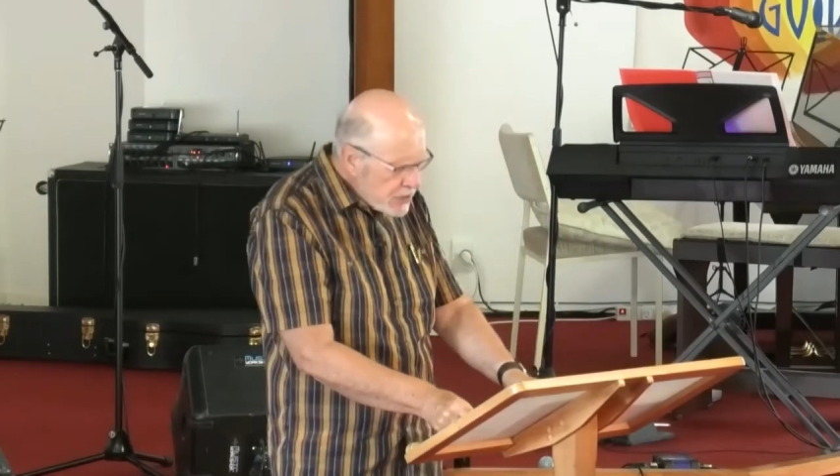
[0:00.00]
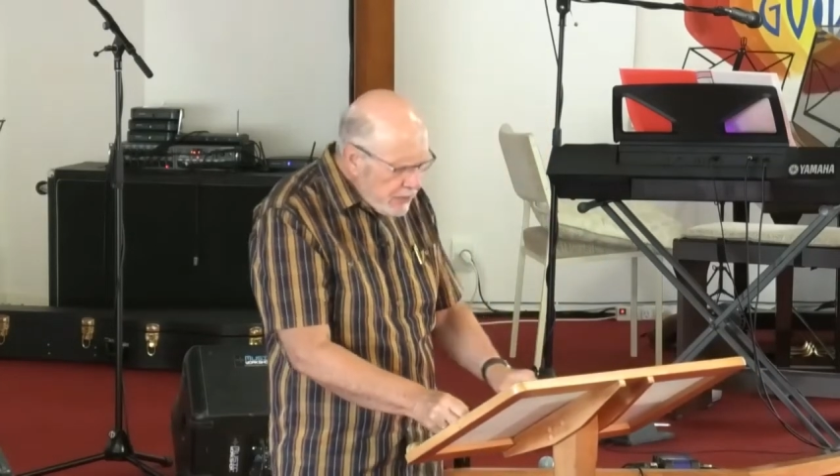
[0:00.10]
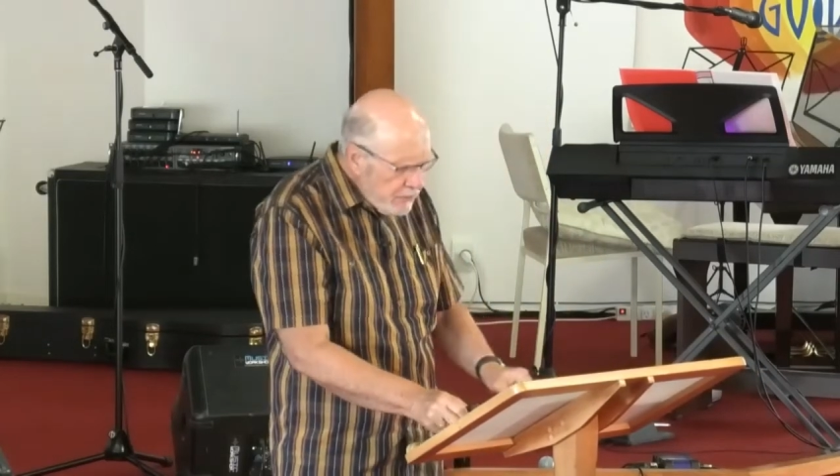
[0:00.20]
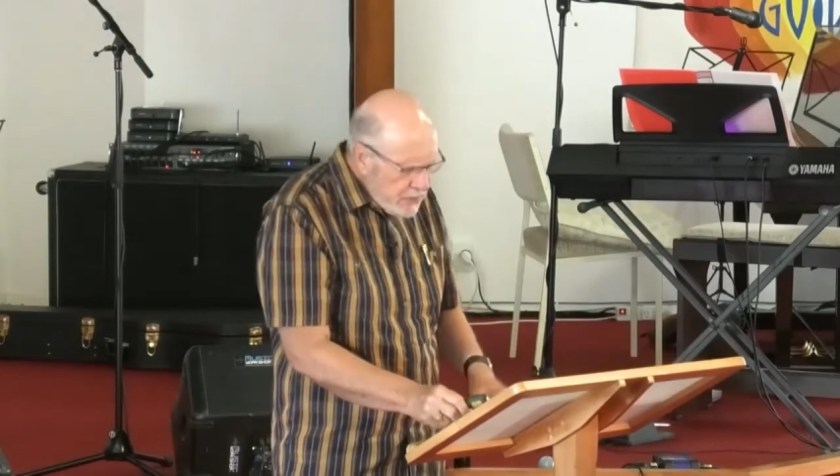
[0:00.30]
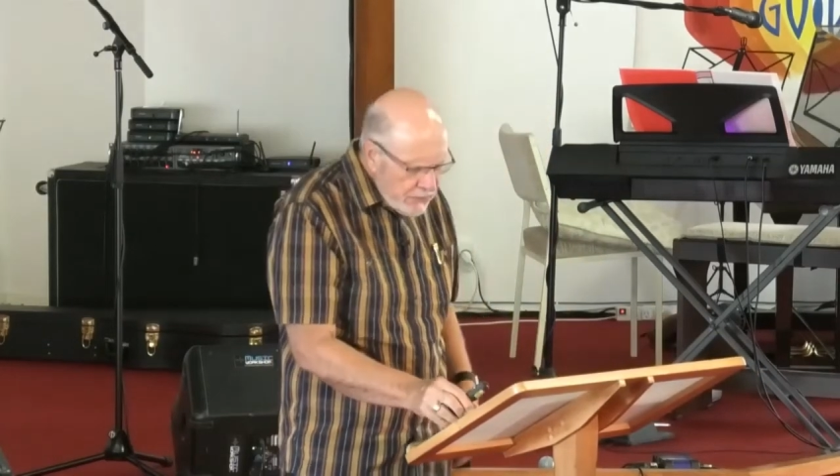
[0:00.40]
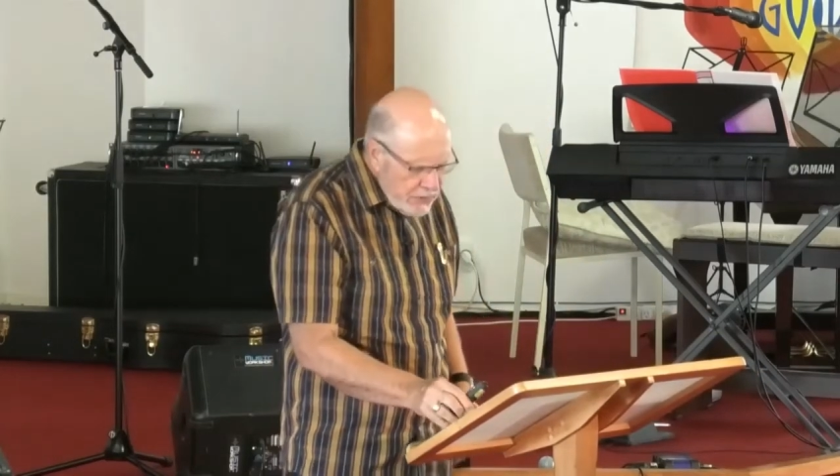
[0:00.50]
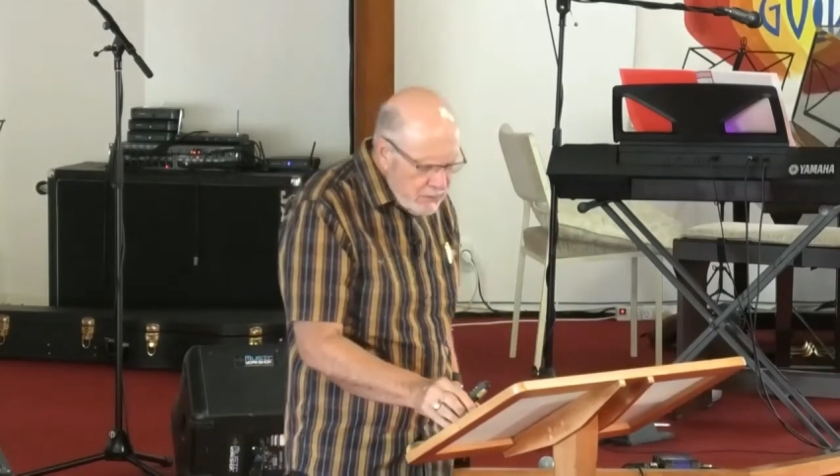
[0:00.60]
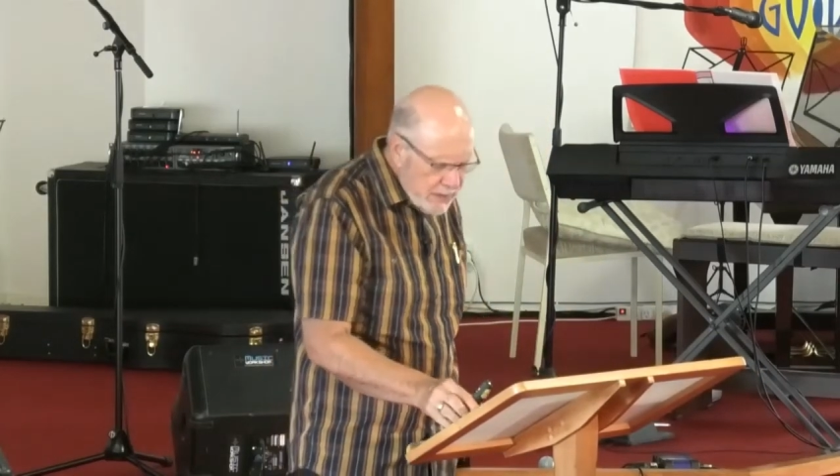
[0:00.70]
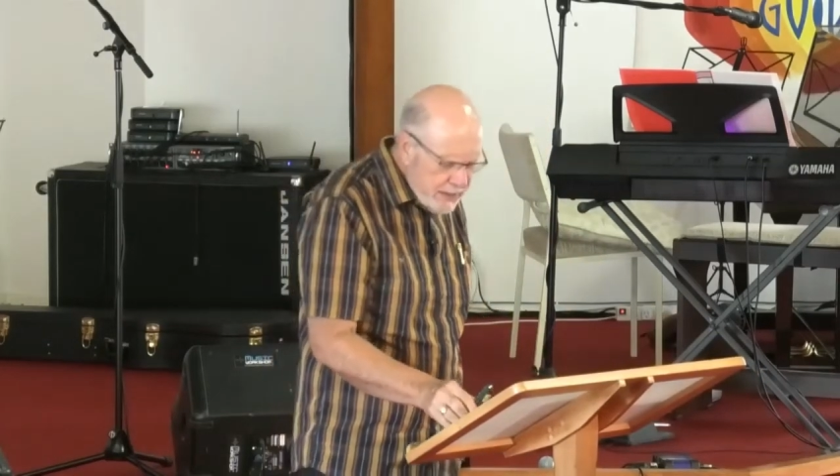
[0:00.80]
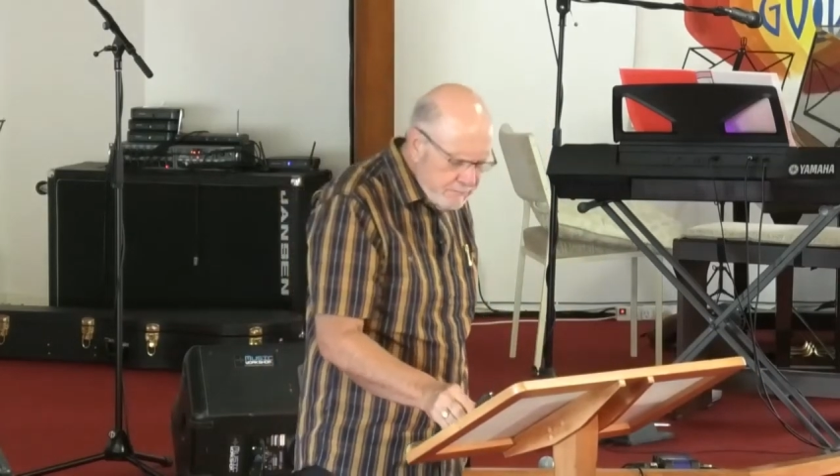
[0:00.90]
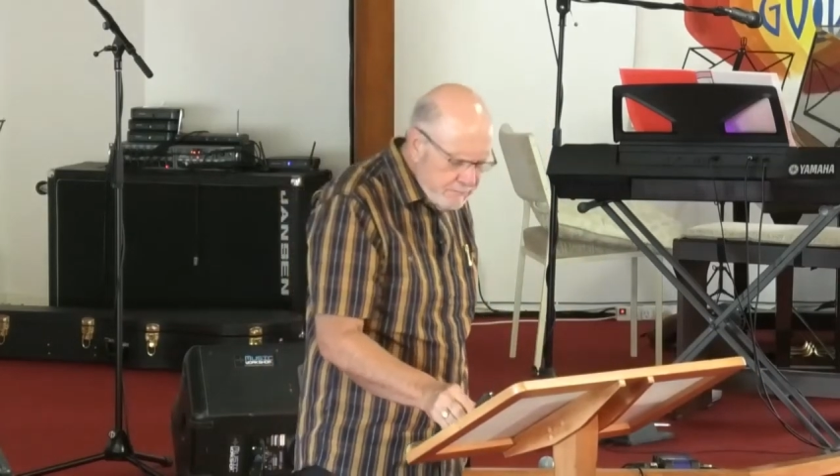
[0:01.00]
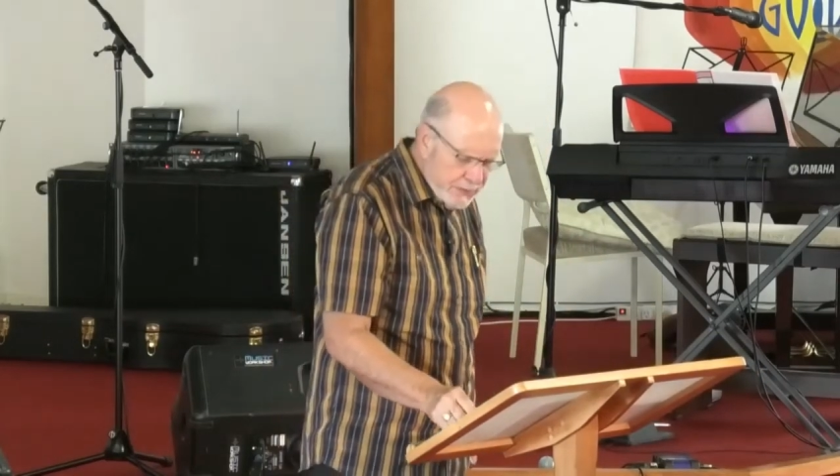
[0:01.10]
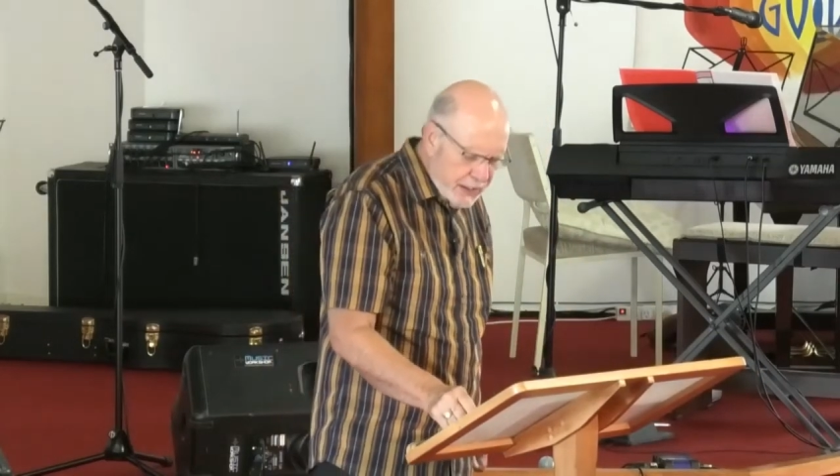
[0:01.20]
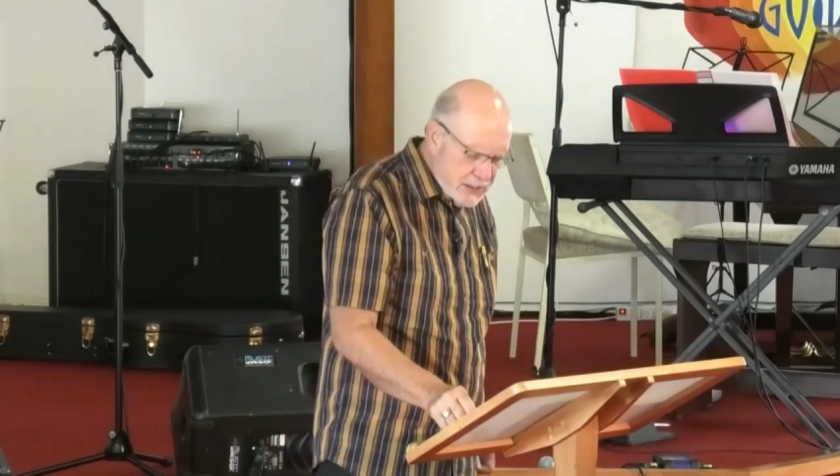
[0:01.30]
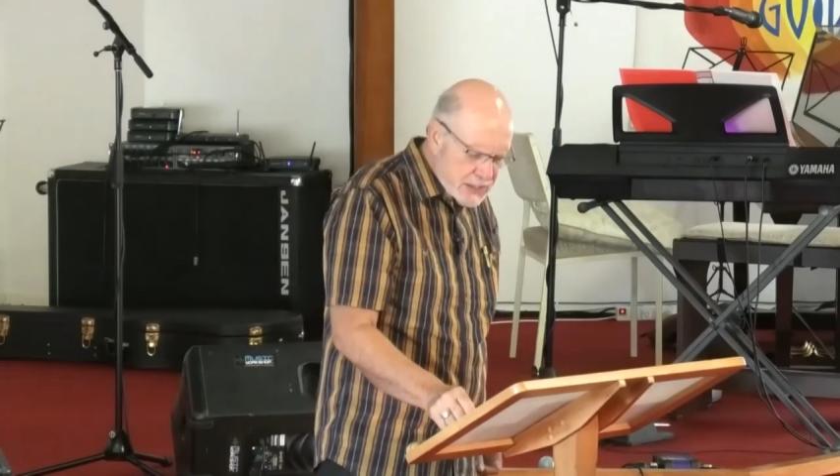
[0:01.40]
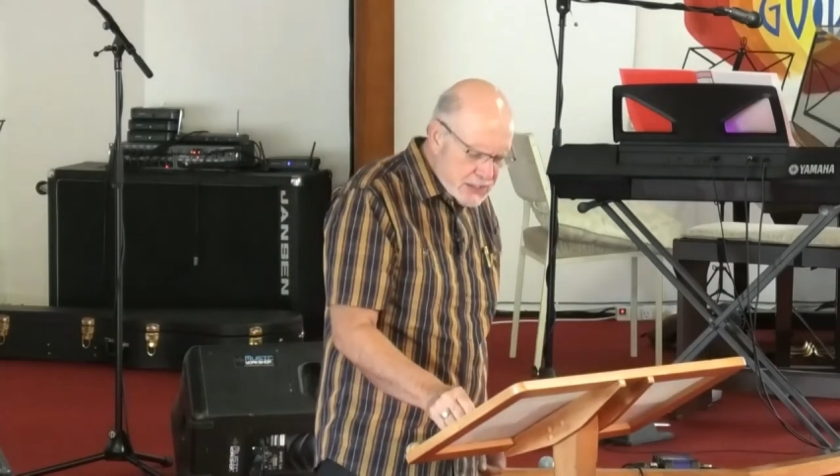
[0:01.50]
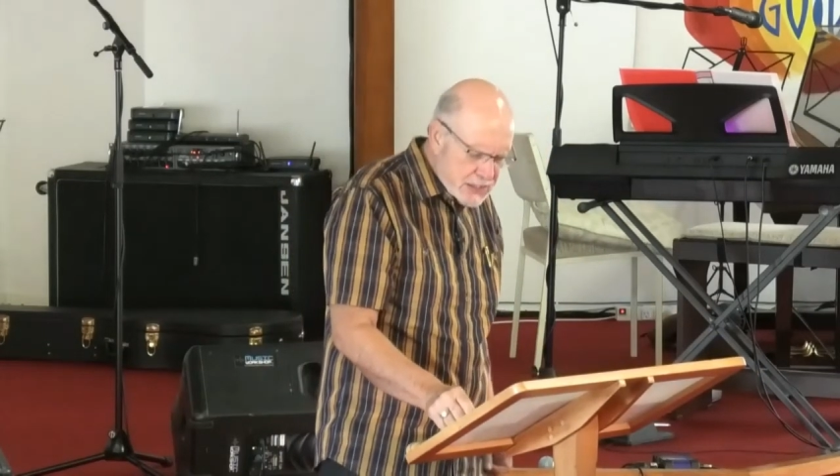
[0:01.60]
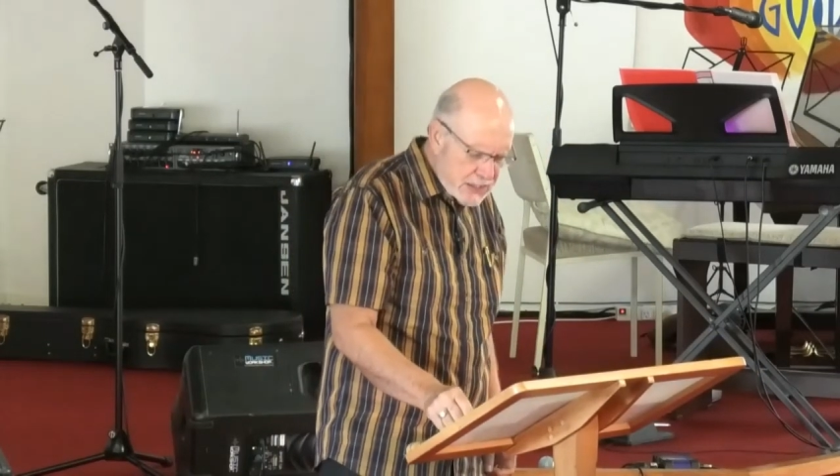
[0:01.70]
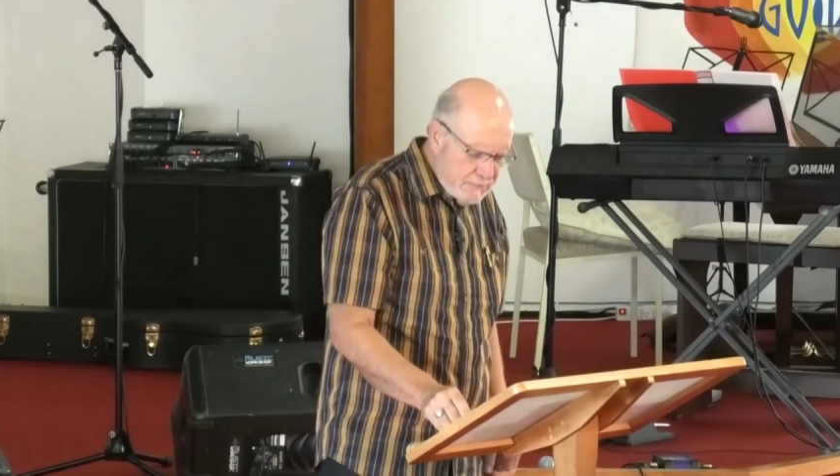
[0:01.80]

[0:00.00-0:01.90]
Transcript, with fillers: Ariwa, as um,